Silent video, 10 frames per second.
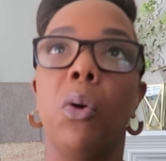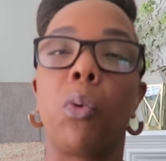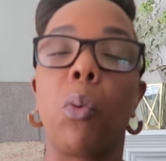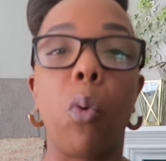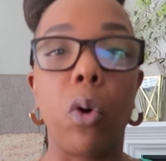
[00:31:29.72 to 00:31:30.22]

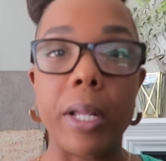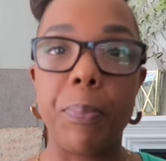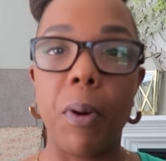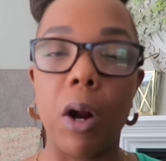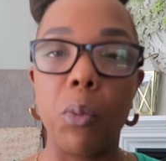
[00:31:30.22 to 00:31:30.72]

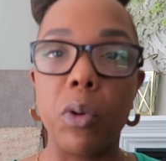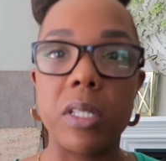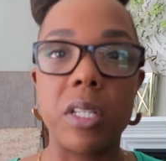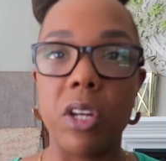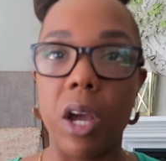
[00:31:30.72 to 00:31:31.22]
rewarding part
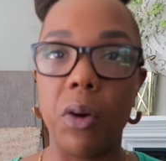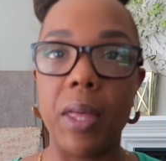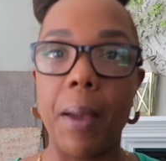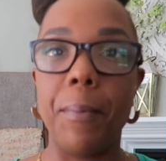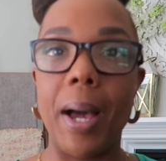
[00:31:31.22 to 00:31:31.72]
was to know
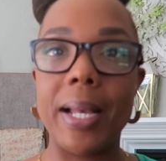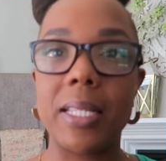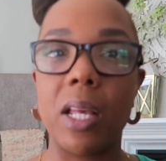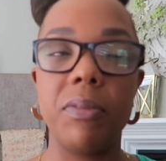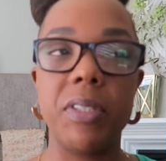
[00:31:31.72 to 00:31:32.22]
that my
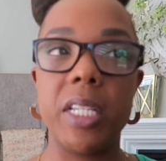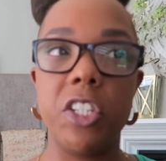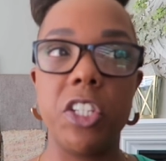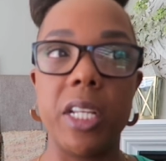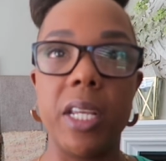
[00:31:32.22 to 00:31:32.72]
style of
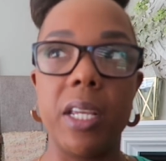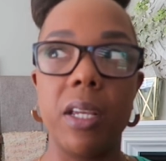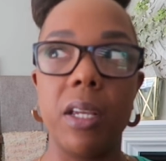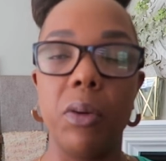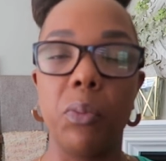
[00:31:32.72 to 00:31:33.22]

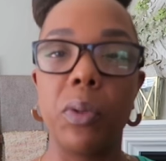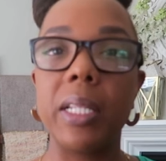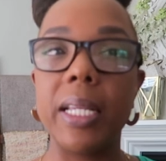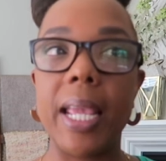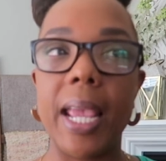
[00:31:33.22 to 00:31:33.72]
teaching
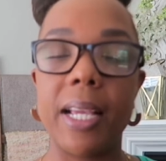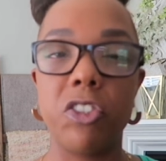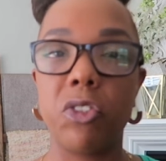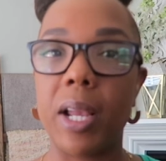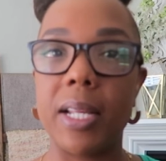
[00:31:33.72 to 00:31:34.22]
really can
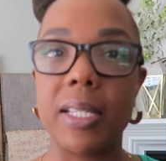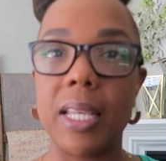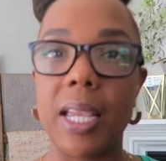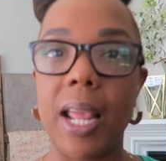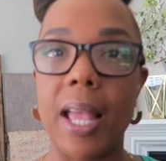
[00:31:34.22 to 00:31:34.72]

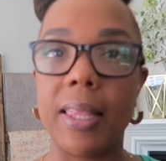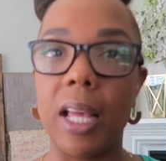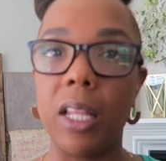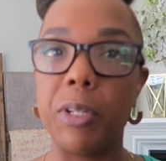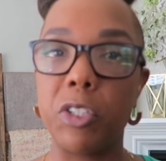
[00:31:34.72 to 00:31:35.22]
translate at
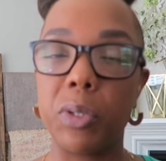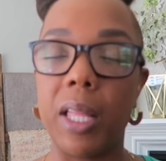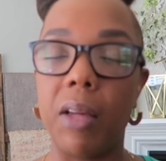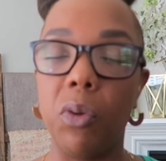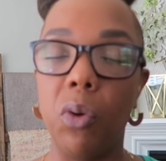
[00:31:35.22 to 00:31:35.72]
the elementary
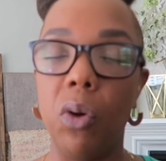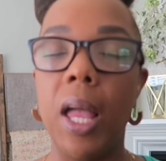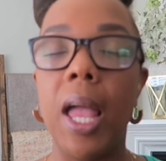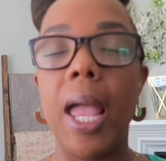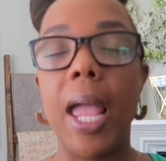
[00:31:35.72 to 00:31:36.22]
level
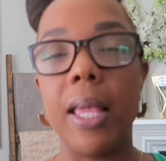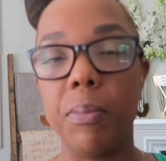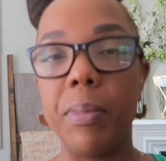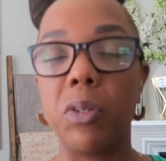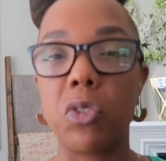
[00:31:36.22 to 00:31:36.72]
and
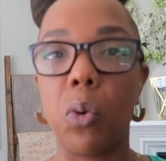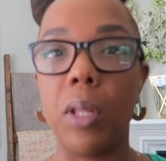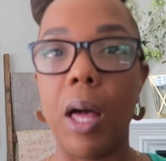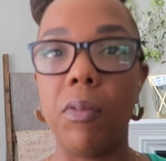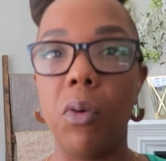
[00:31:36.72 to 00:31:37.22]
the middle
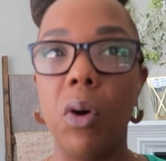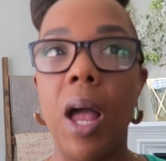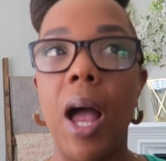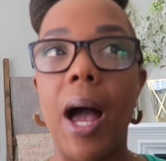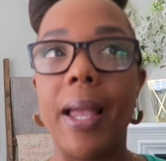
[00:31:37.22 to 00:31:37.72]
school level.
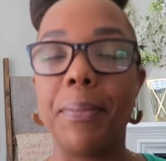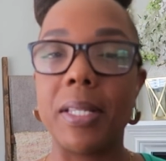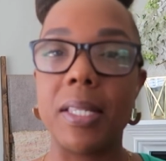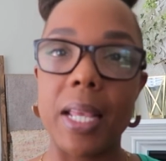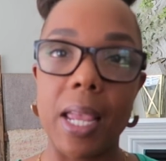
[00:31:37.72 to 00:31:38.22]
I am
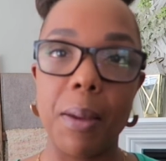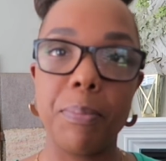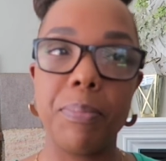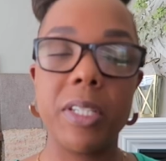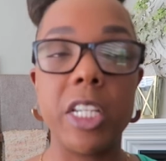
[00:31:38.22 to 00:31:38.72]
the
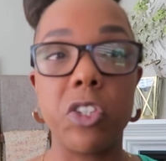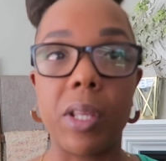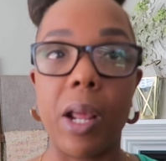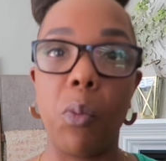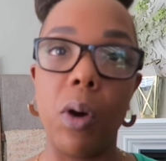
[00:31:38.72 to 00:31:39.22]
same teacher
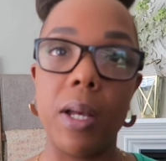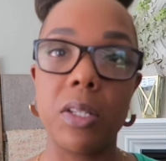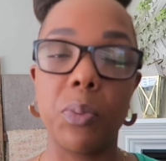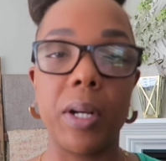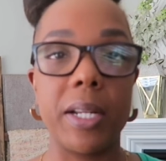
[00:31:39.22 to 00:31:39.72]
that I
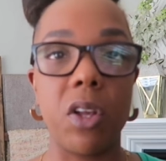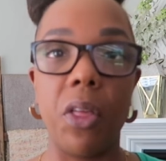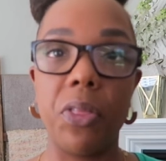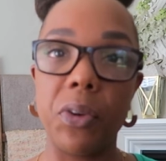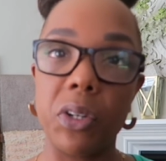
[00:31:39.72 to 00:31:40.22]
was when I
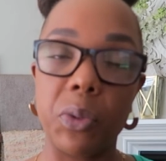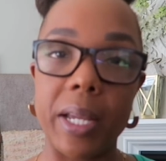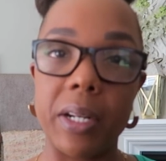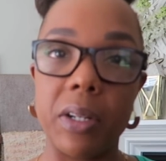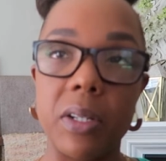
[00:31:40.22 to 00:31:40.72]
taught third
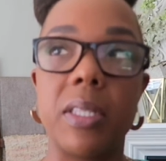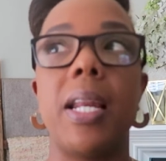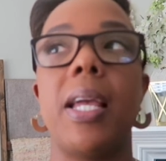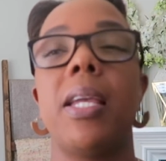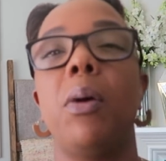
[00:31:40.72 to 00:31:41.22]
graders
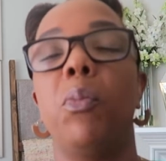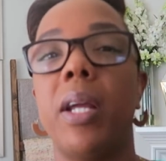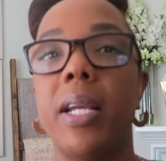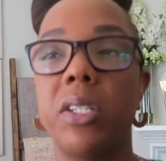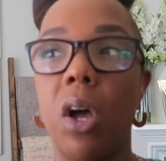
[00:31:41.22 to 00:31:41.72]
that I am
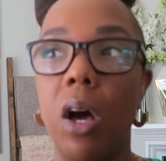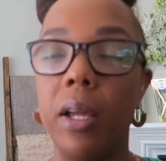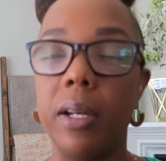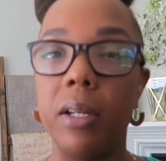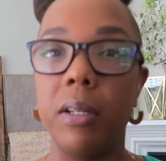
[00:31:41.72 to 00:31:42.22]
when I
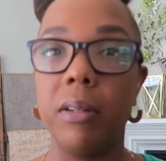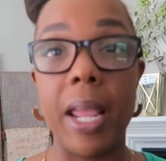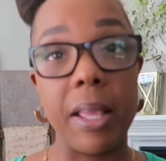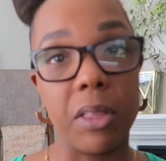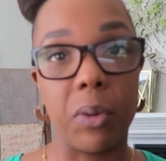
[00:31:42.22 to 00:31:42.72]
taught
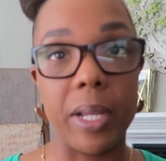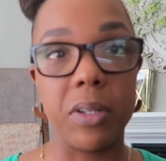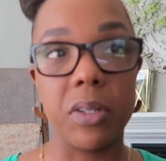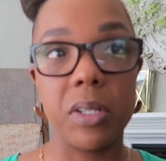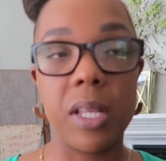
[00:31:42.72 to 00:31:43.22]
eighth
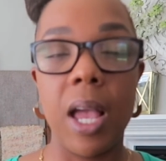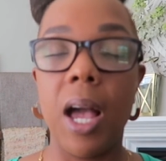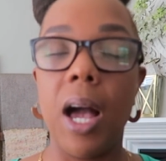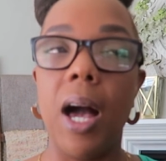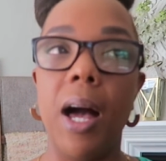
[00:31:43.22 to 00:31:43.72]
graders.
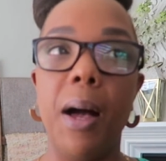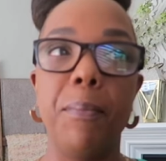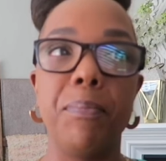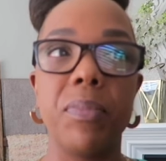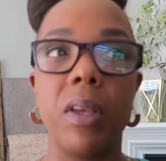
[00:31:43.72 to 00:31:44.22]

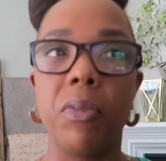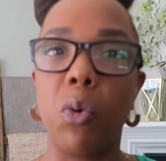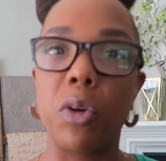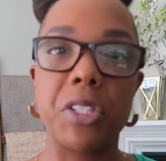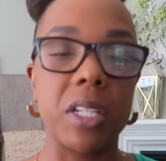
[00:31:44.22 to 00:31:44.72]
Of
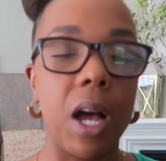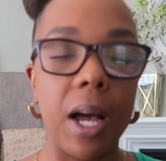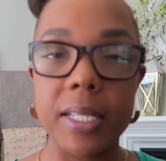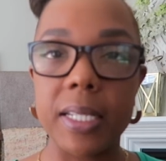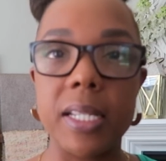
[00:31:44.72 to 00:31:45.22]
course, the
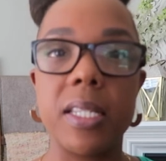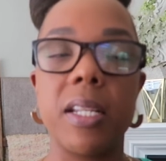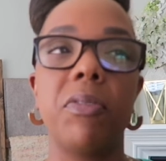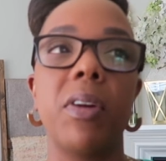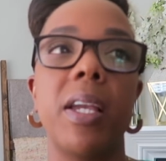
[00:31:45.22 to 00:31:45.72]
content is
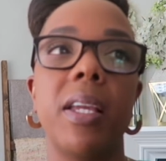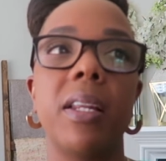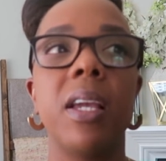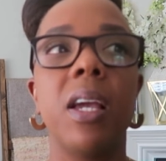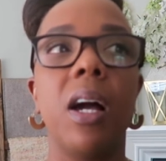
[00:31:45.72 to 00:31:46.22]

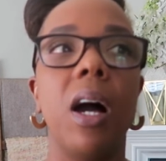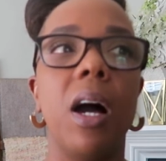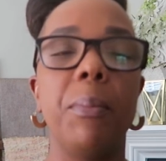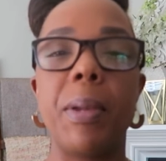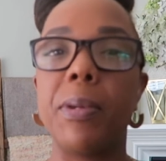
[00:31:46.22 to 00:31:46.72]
different.
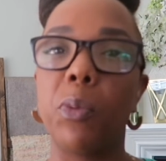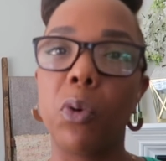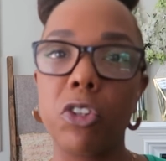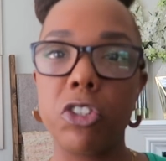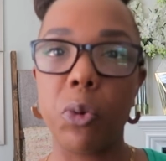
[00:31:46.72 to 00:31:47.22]
Maybe
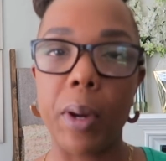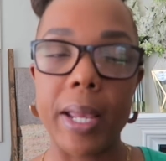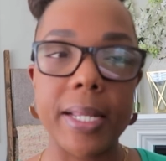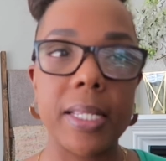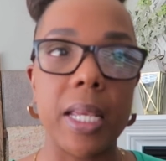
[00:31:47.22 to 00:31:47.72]
word
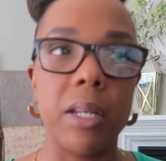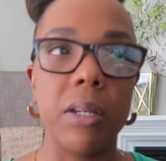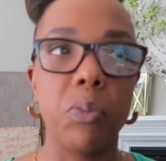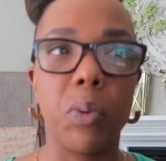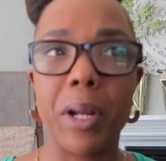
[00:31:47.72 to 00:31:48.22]
choice
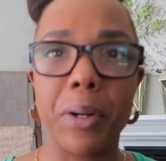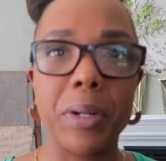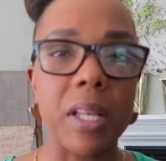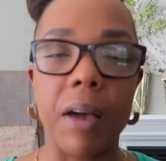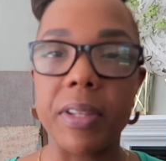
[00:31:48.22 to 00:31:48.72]
and rigor
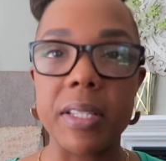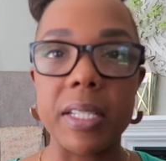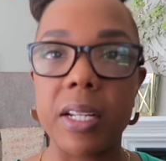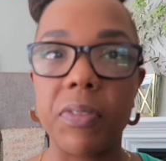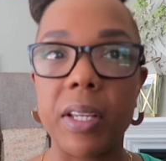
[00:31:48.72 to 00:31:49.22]
is
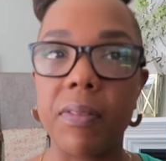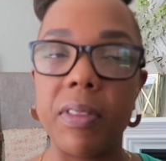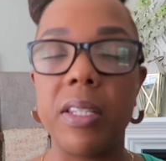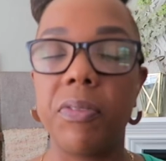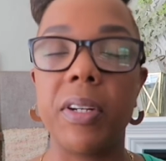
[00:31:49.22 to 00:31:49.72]
obviously different
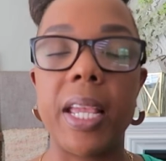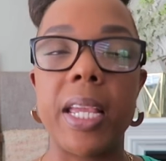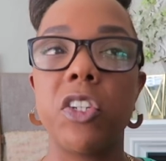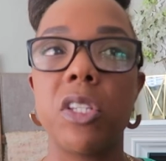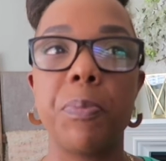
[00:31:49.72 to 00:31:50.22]
given the different
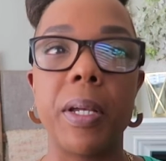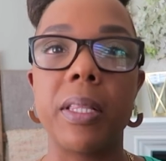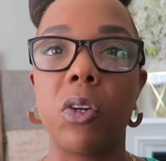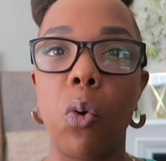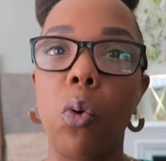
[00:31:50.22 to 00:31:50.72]
ages,
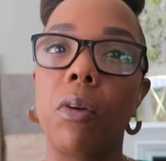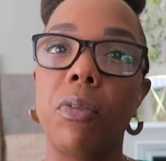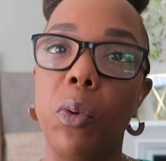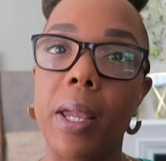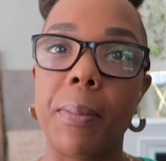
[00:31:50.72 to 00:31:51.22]
but the core of
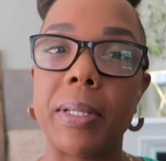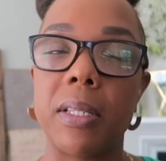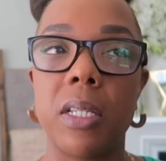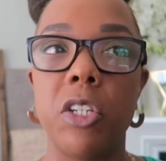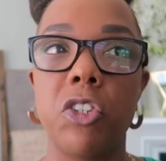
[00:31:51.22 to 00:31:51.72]
who I am as
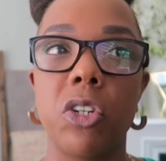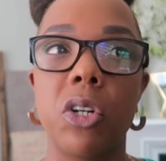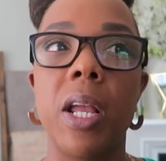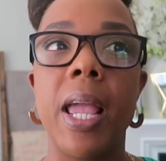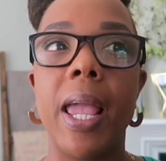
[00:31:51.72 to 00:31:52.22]
a
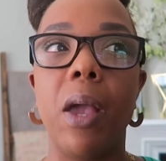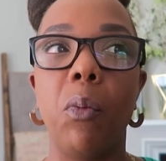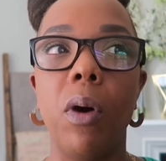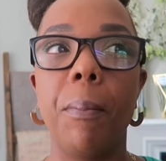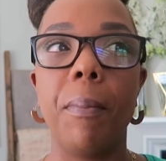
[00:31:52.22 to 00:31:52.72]
teacher
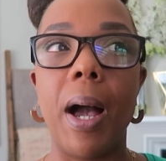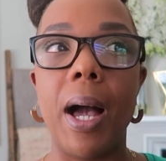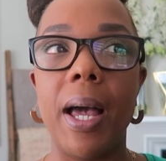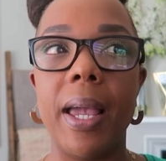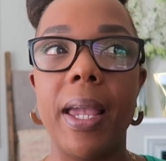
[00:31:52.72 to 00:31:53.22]
and what
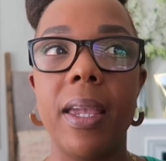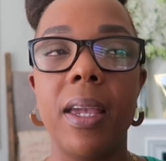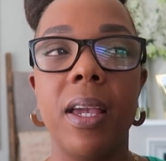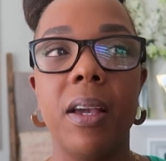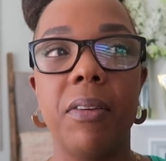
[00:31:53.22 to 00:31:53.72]
my
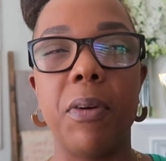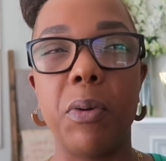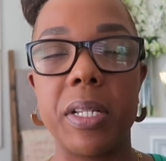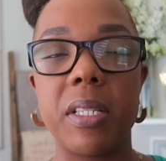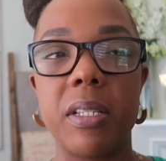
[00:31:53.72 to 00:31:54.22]

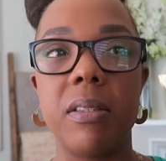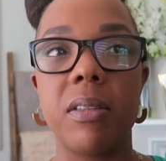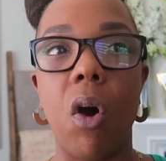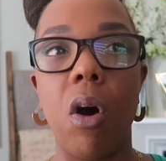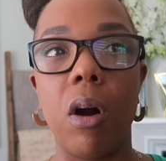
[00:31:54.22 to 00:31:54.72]
focuses
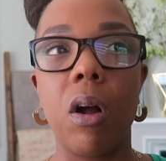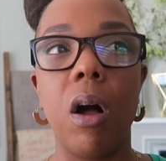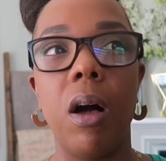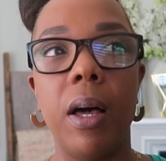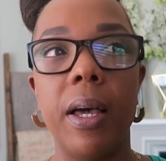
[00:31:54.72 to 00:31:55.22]
are
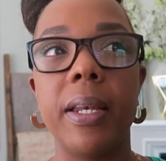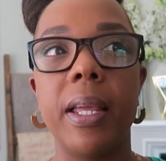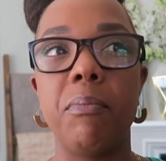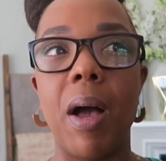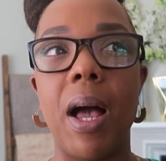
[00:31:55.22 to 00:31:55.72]
on
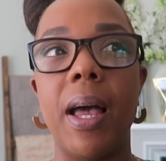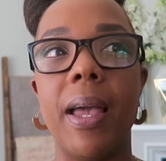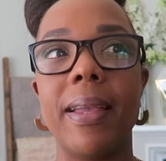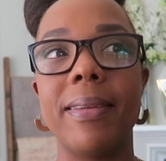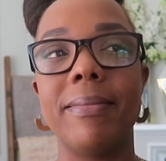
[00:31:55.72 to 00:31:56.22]
and
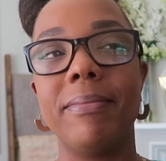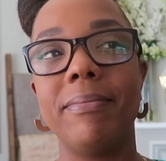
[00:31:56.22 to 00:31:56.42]
my